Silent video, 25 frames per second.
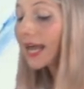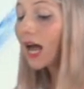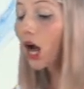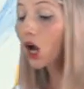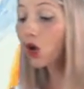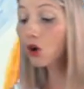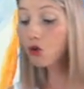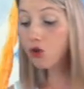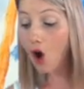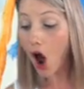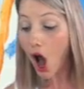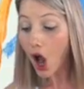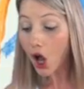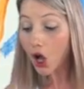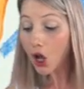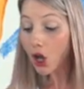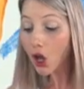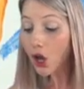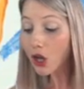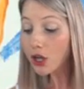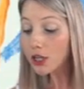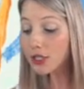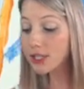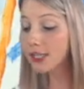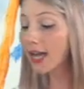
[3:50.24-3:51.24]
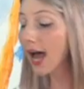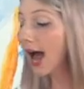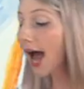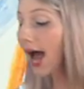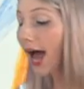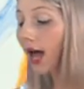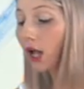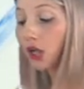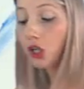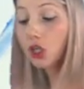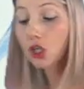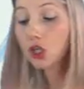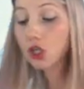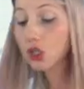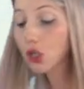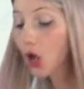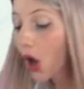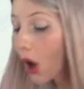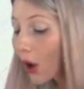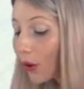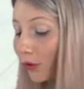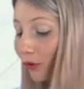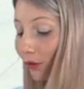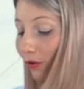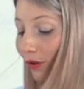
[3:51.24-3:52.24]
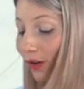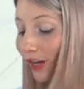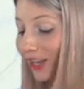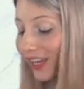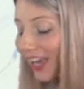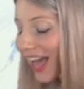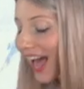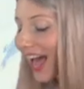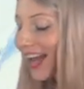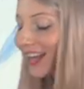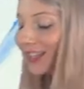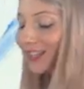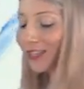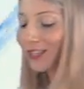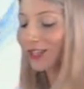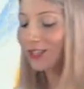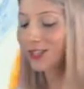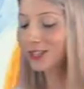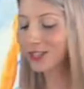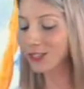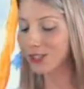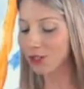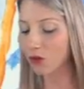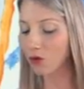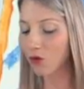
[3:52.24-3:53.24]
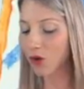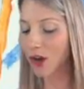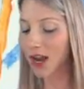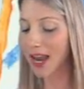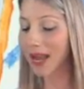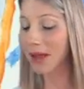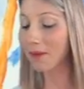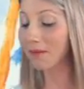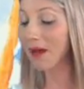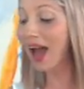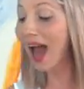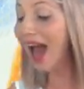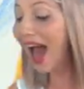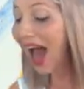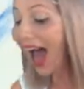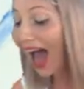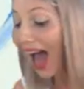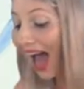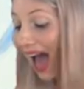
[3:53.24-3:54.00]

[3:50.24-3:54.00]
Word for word: a crocodile, don't forget to scream. Ah!